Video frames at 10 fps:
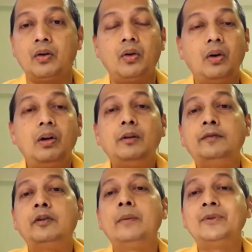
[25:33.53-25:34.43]
all
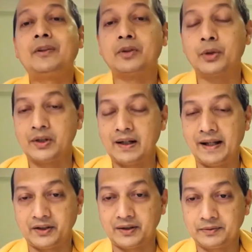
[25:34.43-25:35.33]
forms of social
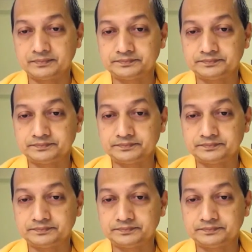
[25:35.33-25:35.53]
action,